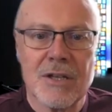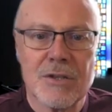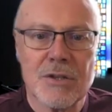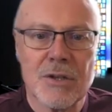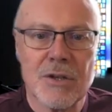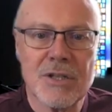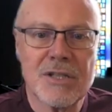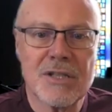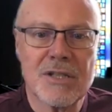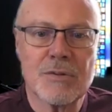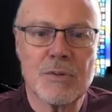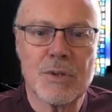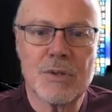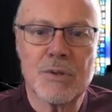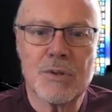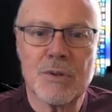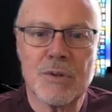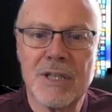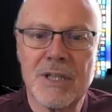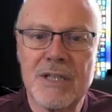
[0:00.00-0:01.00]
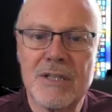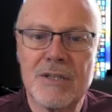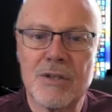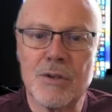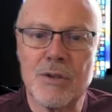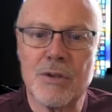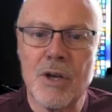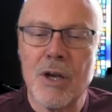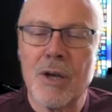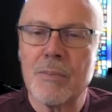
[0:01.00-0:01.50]
choices which will lead
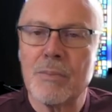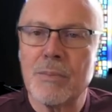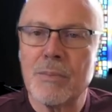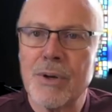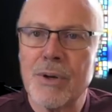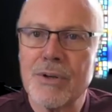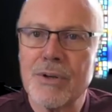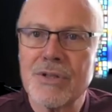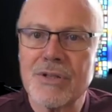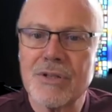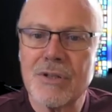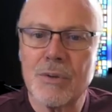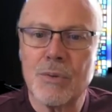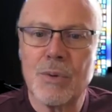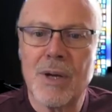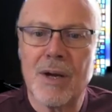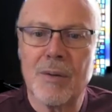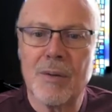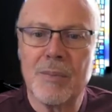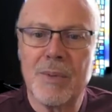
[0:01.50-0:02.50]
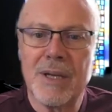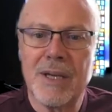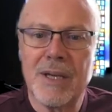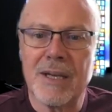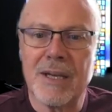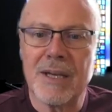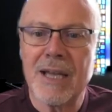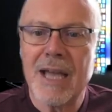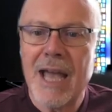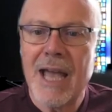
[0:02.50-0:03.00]
to personal
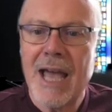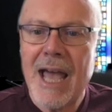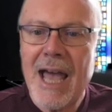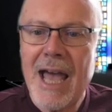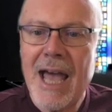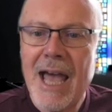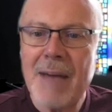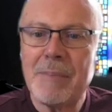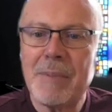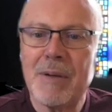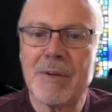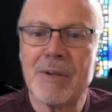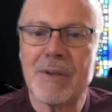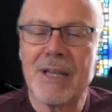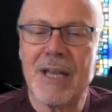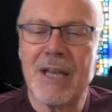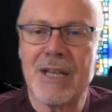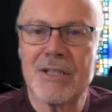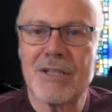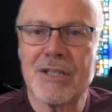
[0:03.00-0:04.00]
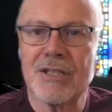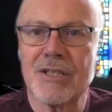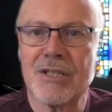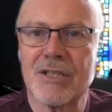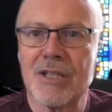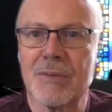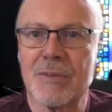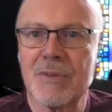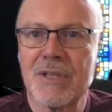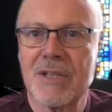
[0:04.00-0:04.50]
well-being, happy
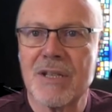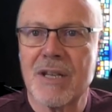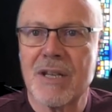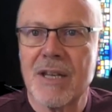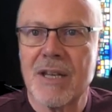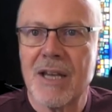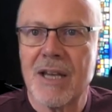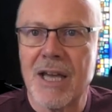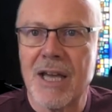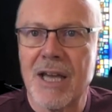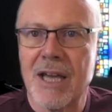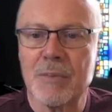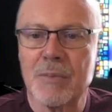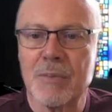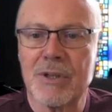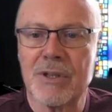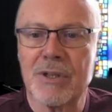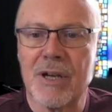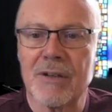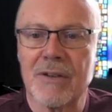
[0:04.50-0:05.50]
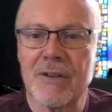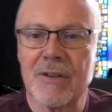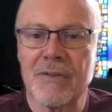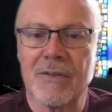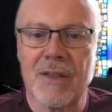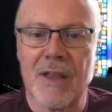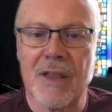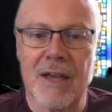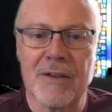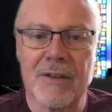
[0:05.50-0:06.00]
relationships, and a
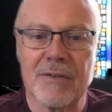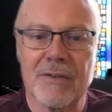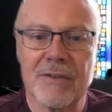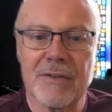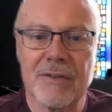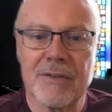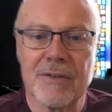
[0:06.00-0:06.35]
productive life.